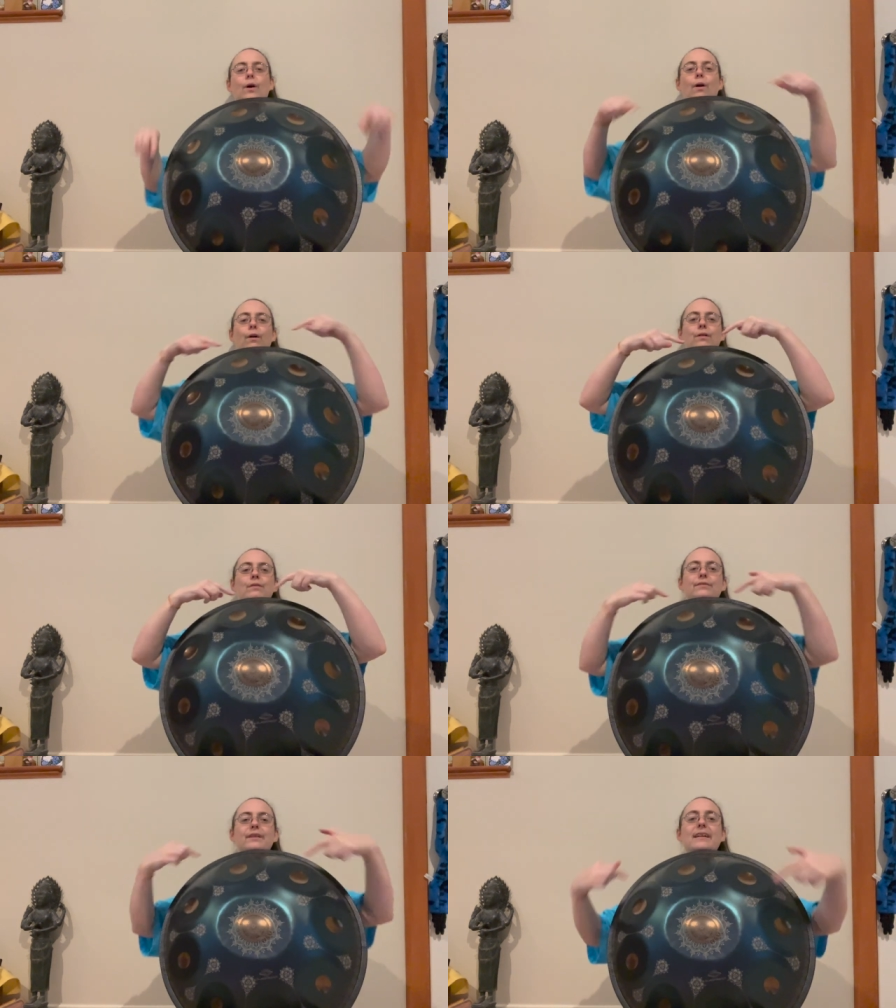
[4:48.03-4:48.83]
all
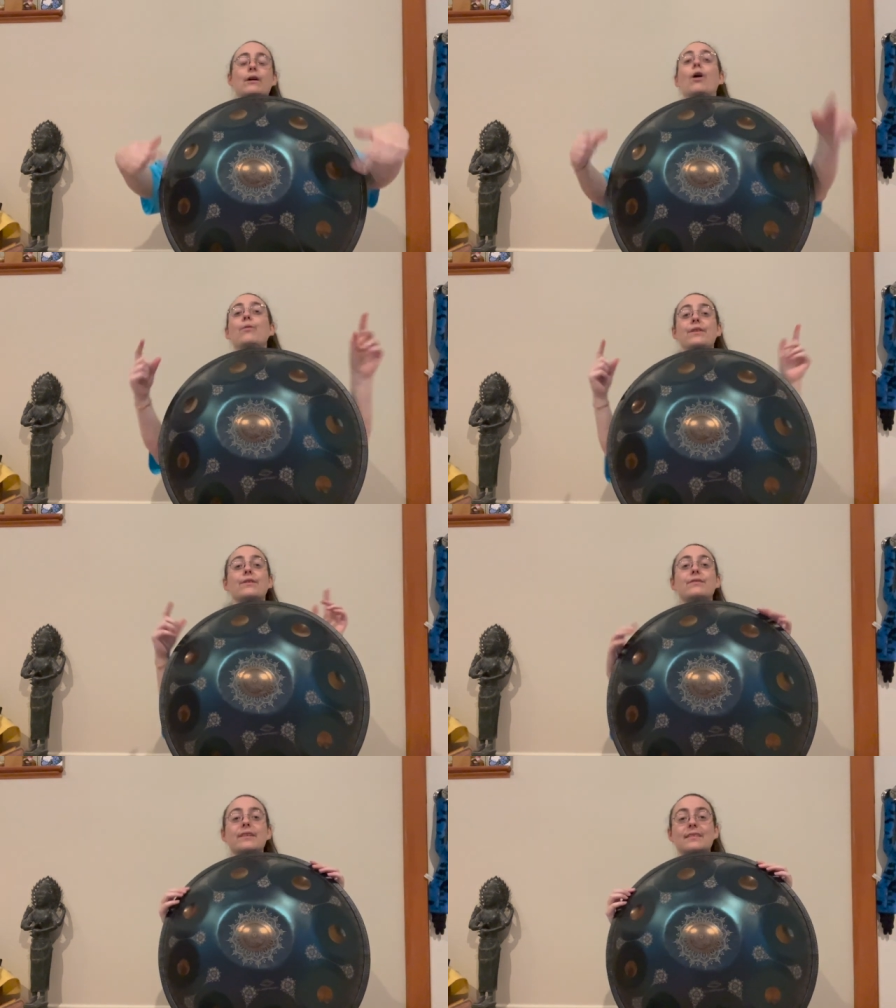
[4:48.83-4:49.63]
over here. Oh, the
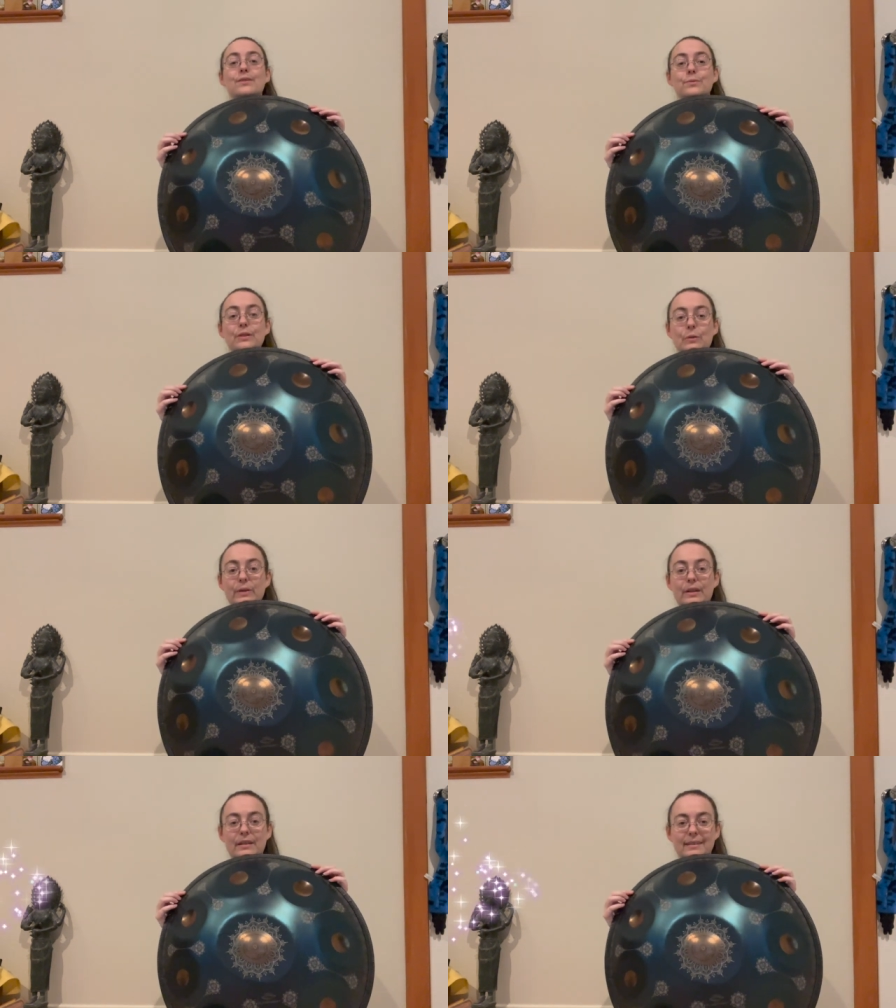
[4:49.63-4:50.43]
other thing that's really
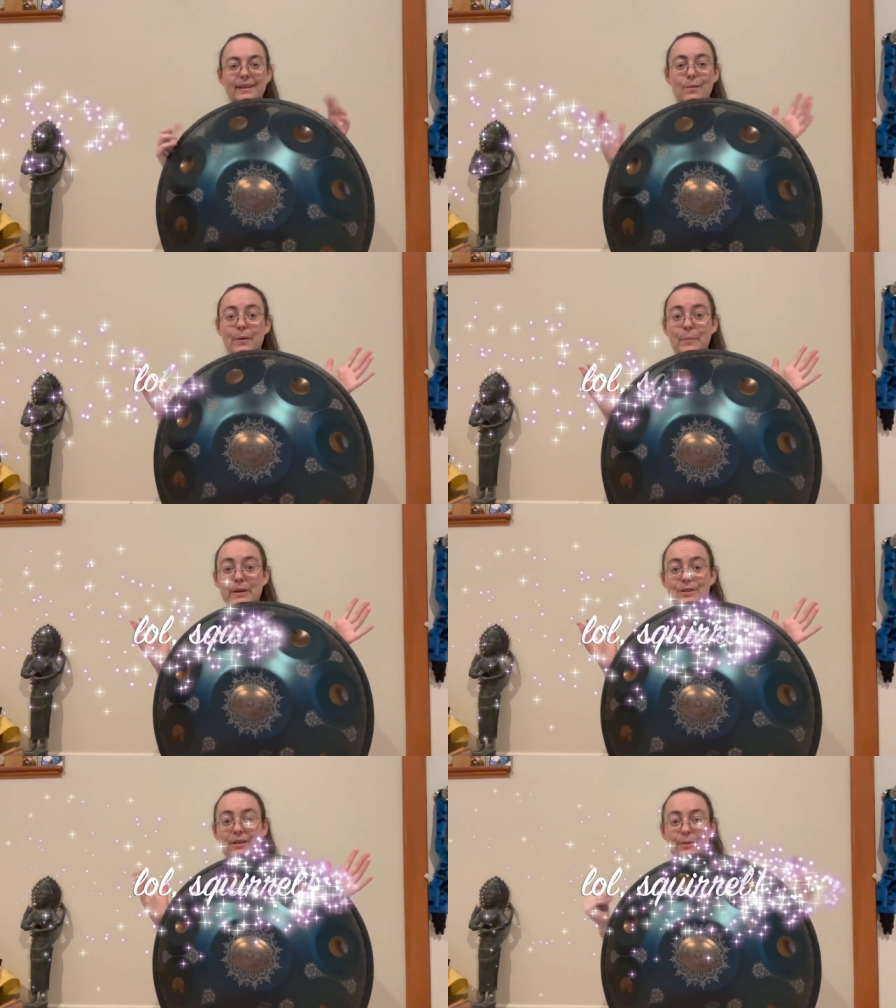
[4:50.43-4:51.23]
weird that I want to
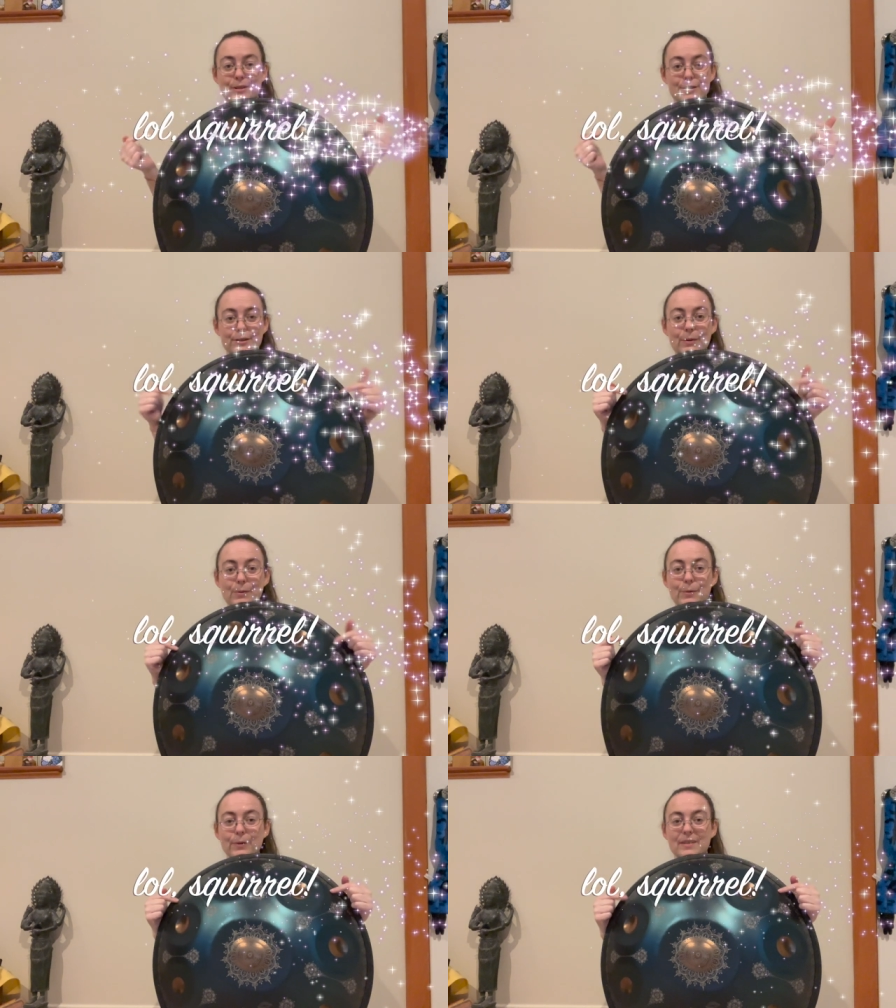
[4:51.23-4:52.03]
mention, which is so
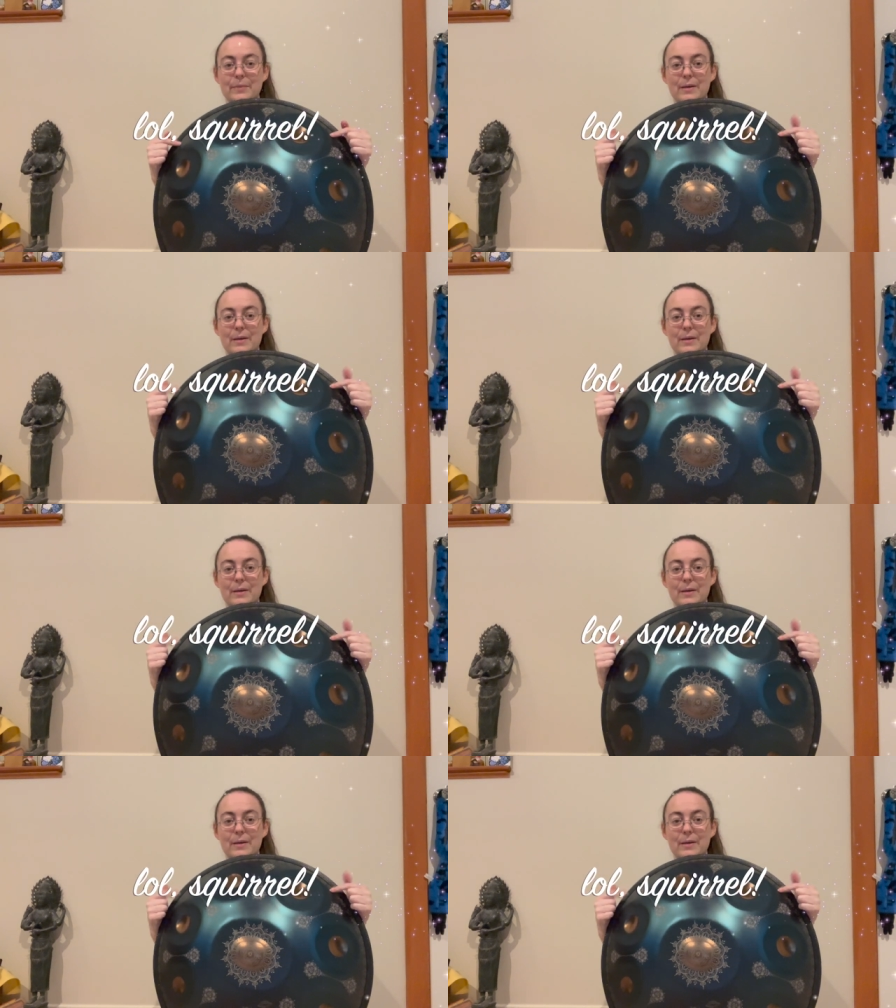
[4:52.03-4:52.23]
cool to me